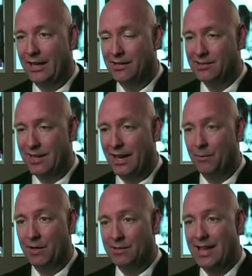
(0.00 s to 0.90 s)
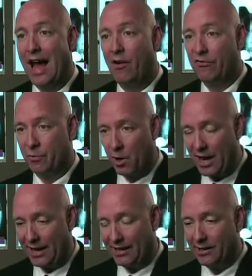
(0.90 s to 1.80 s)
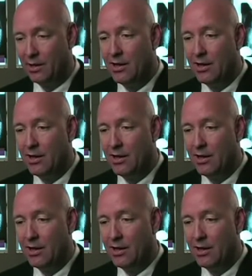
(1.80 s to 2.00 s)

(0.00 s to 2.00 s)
and his name is Alf Breig.